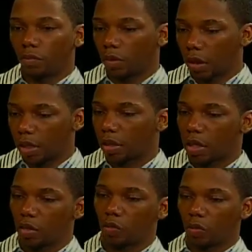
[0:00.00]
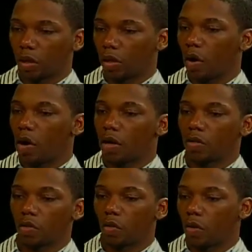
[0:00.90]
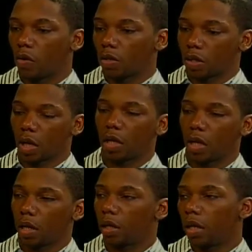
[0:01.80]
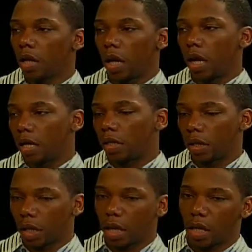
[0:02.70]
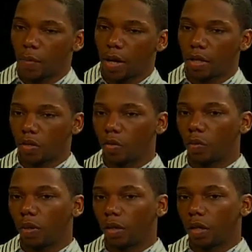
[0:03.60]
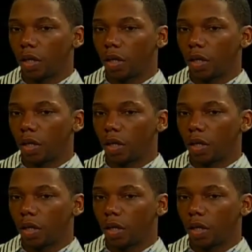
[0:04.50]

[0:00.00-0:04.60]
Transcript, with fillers: listening to another artist or, or studying anything that anybody's doing,